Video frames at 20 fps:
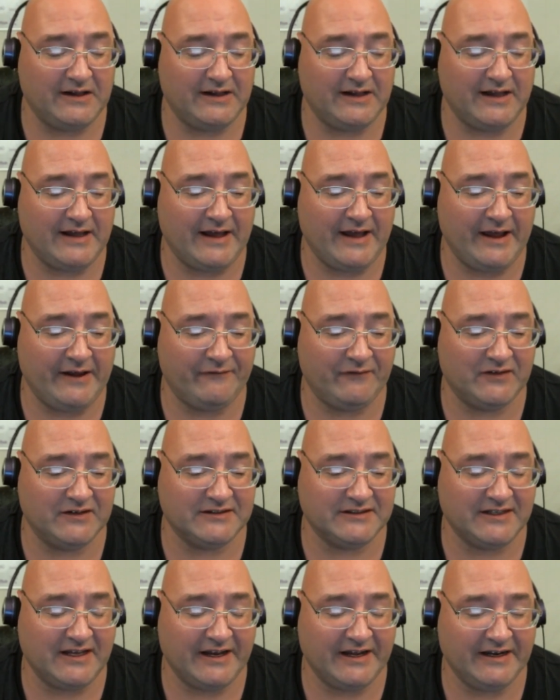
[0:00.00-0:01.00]
I've
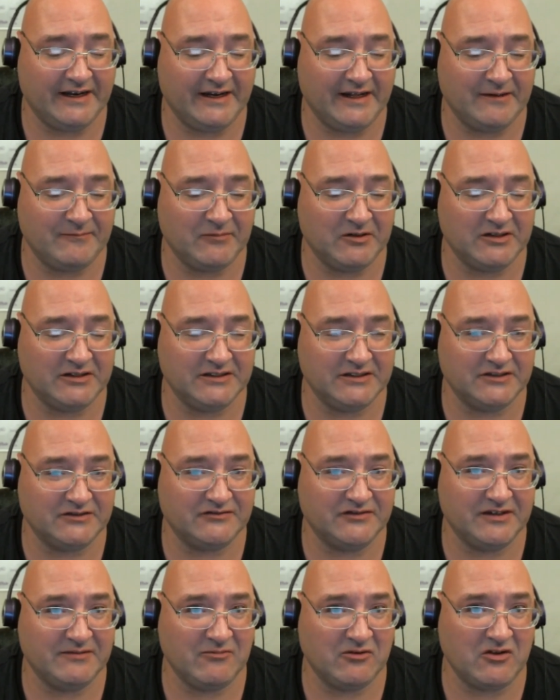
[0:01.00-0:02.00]
decided I'm going to
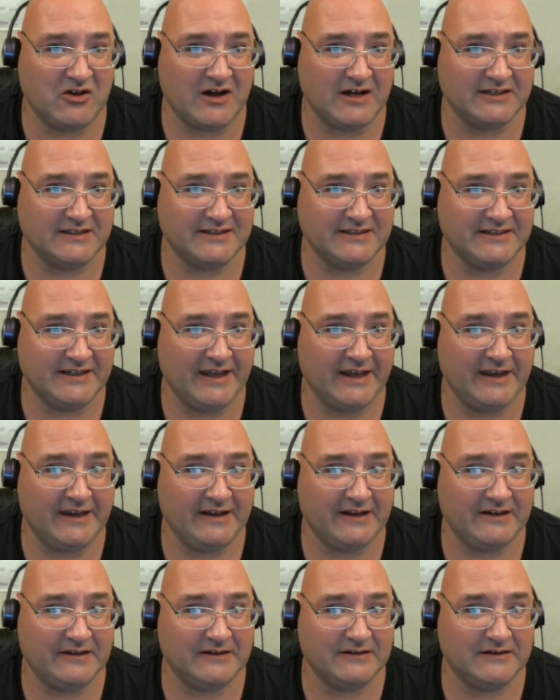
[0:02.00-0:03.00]
stream a lot today,
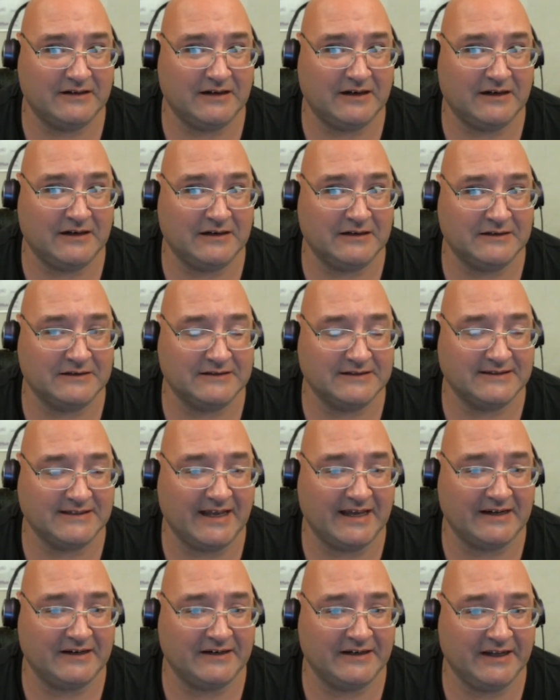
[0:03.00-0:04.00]
uh,
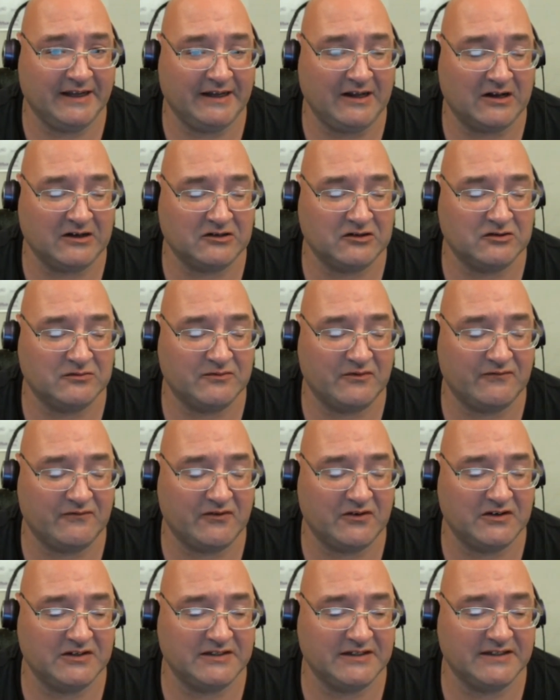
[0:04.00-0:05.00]
Saturday, October
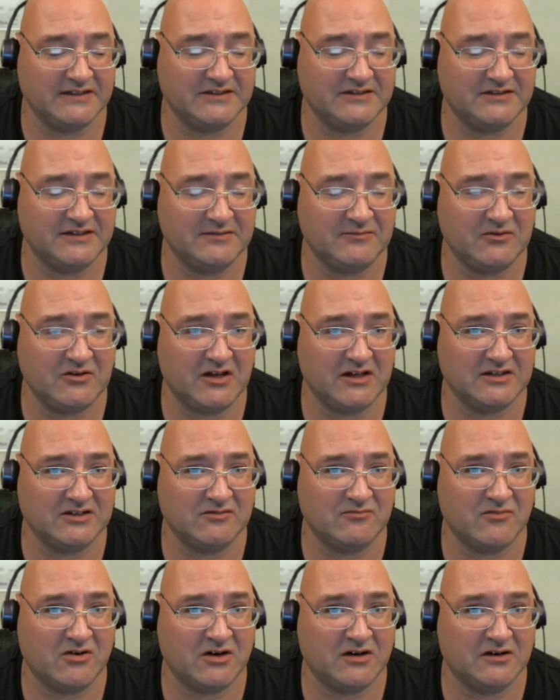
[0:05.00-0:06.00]
first, and stream a lot
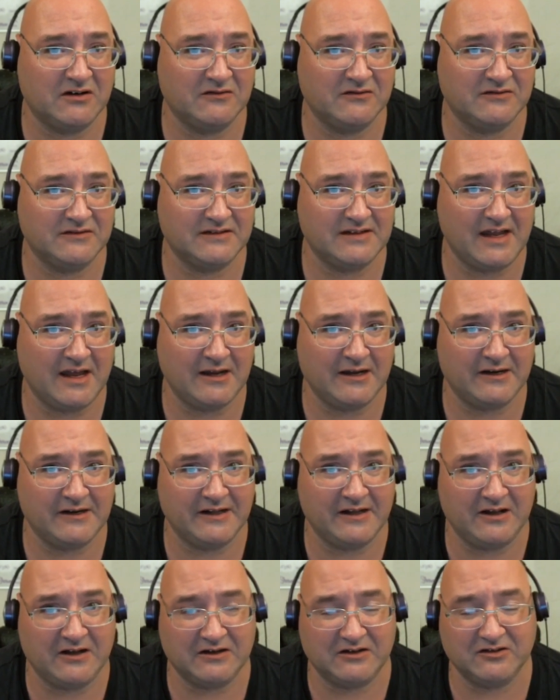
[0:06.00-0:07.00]
tomorrow, Saturday,
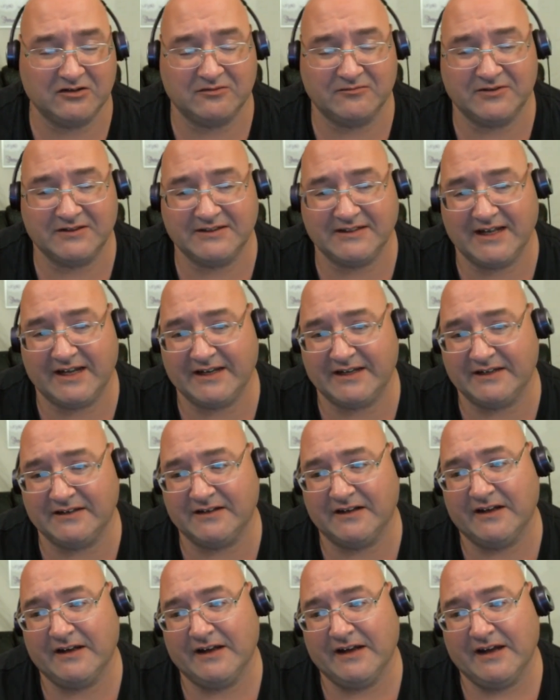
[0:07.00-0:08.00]
October second.
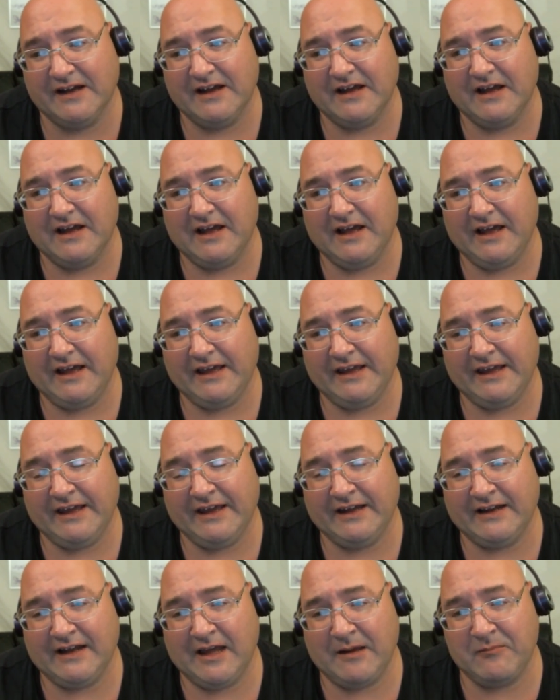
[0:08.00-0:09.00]

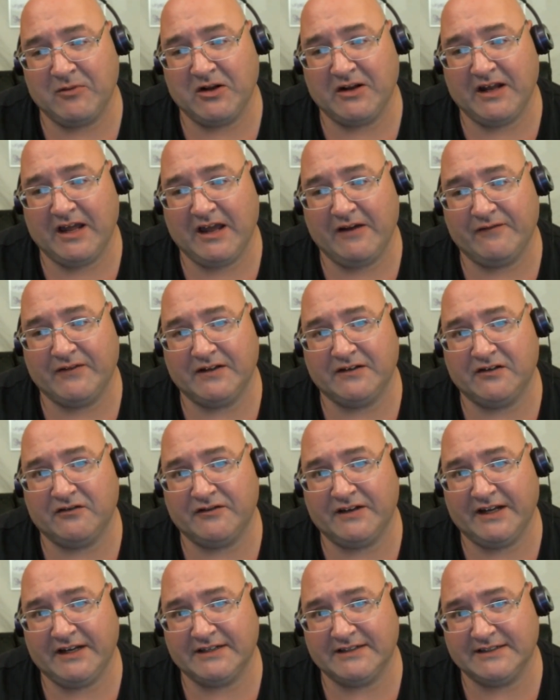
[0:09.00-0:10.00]
And I'm going to have the
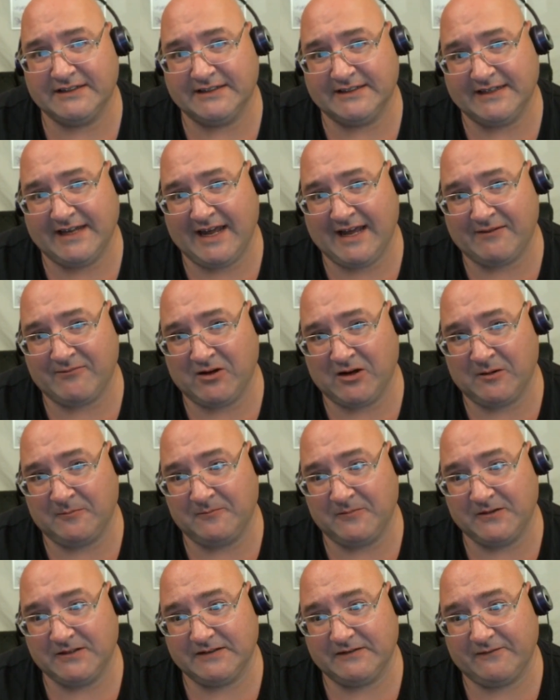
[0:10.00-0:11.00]
donations tab up
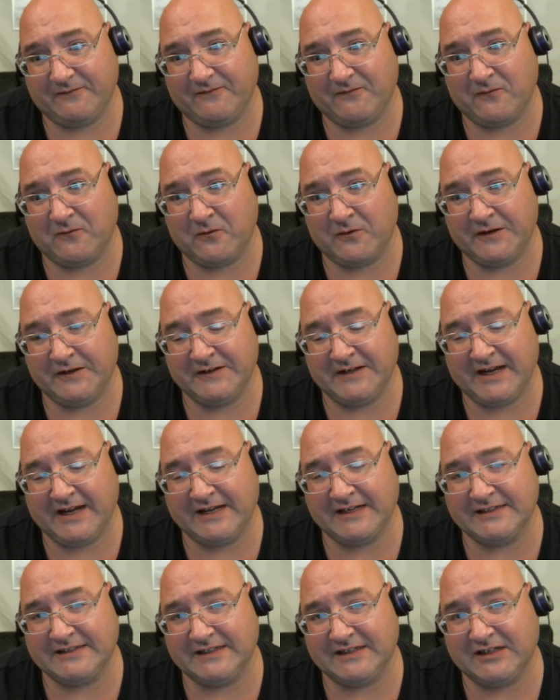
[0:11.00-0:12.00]
for you
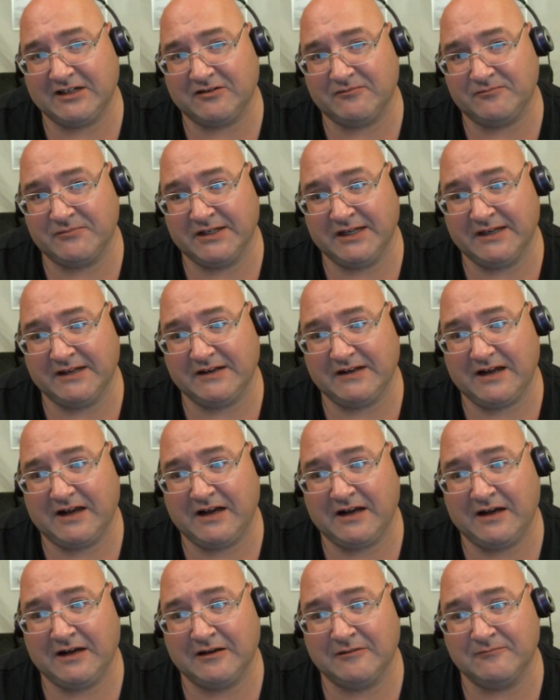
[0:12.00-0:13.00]
guys to help me
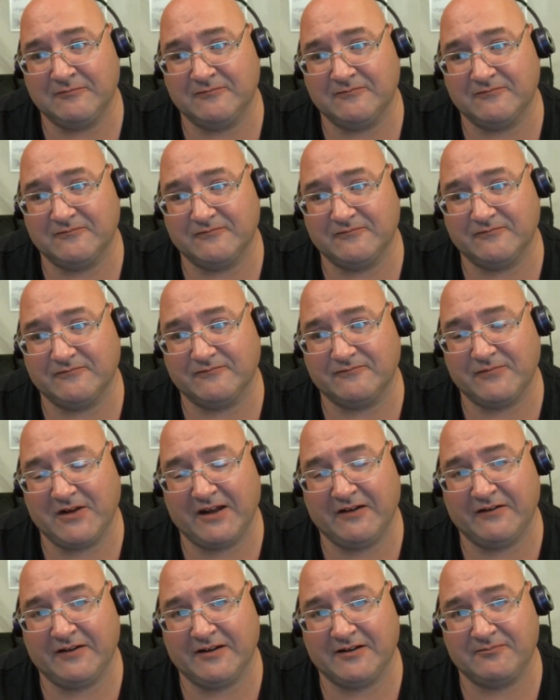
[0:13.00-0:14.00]
um, pay
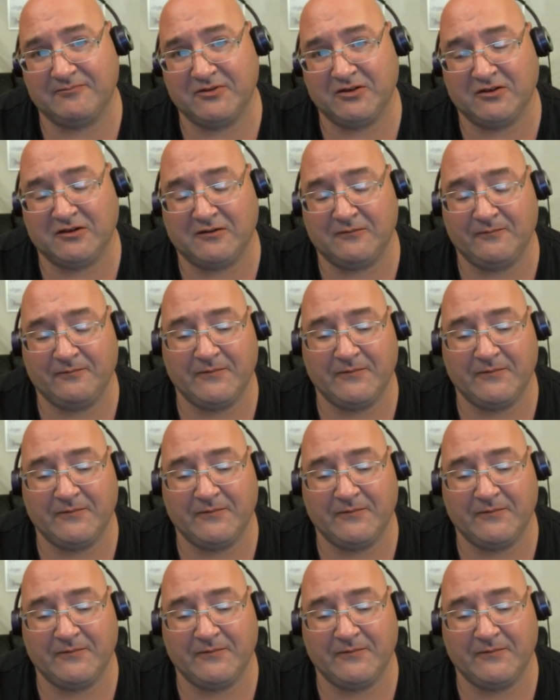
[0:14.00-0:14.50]
this bill.